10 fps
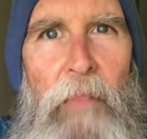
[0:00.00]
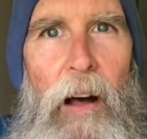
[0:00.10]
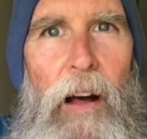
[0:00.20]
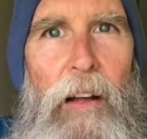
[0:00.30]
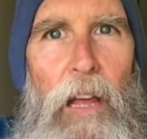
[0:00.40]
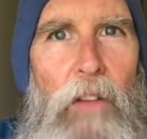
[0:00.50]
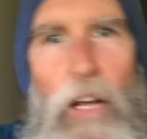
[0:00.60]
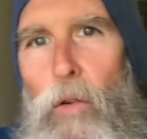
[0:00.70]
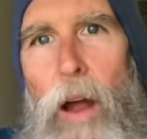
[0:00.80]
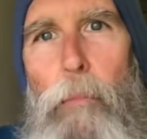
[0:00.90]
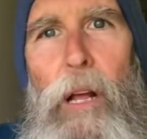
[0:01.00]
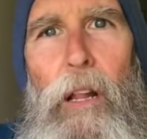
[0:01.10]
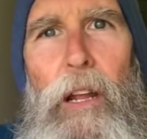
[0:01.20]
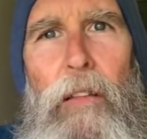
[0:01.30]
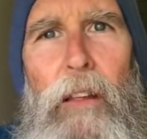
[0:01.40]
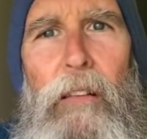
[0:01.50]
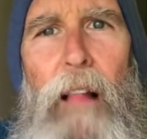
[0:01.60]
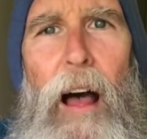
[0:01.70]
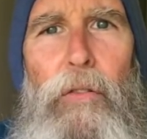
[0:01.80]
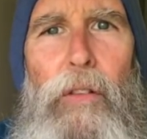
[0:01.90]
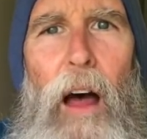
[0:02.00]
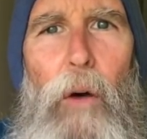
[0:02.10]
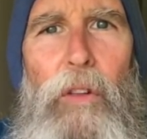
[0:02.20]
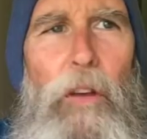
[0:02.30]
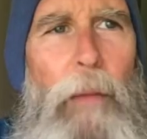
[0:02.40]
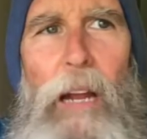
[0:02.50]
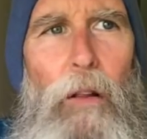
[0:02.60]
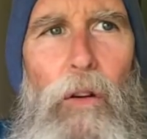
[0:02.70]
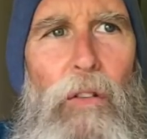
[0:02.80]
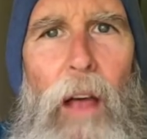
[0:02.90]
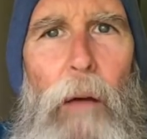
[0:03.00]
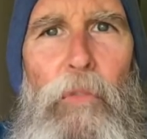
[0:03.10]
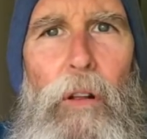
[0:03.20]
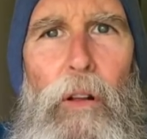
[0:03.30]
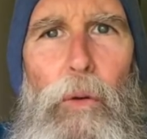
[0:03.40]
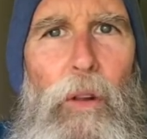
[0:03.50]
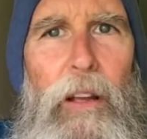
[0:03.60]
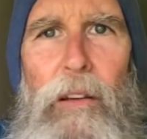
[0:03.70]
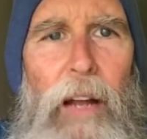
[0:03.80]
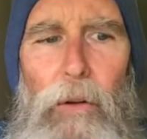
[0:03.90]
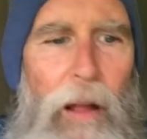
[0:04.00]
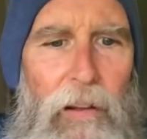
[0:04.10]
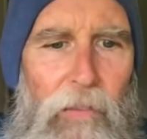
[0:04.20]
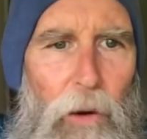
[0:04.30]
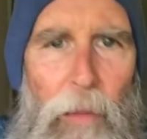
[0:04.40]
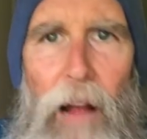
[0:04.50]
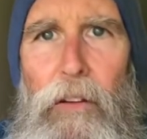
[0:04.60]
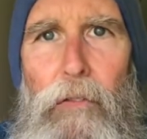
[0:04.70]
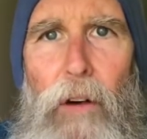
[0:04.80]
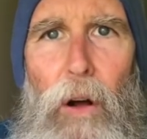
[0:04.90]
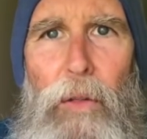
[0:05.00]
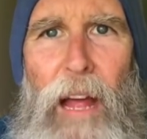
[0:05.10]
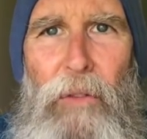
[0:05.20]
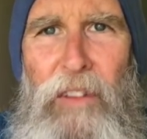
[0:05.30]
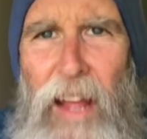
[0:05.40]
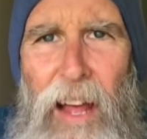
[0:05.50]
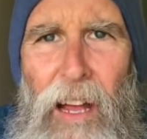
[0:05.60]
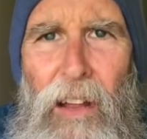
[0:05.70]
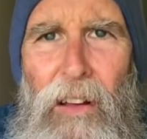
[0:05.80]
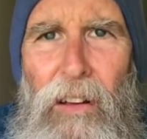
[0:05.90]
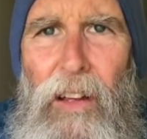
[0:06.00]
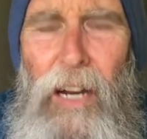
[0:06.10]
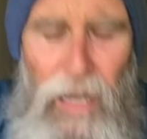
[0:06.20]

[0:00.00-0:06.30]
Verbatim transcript: uh, give any credibility to this lifestyle when somebody looks absolutely, you know, like they're about to fall down dead you